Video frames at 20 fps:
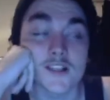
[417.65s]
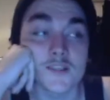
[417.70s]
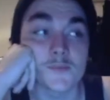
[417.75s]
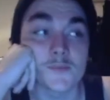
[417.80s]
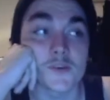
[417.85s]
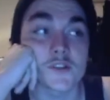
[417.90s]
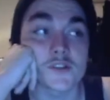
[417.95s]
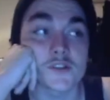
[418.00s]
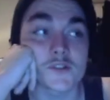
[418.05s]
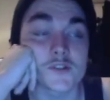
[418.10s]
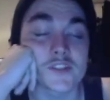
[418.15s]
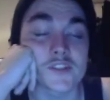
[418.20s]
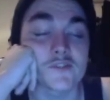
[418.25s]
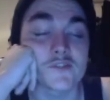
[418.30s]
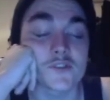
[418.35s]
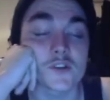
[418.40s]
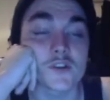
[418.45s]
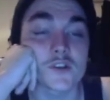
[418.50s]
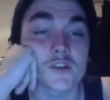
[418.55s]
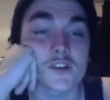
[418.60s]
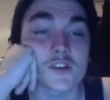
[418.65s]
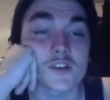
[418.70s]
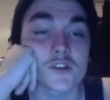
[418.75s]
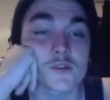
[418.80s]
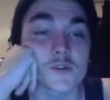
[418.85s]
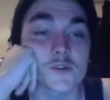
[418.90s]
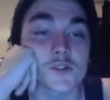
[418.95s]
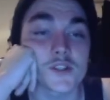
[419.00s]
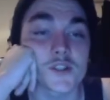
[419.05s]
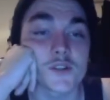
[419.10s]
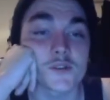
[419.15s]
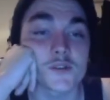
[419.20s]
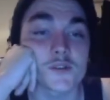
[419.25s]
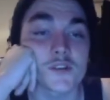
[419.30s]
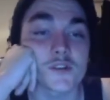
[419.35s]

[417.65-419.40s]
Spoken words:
spot tree frog or 2.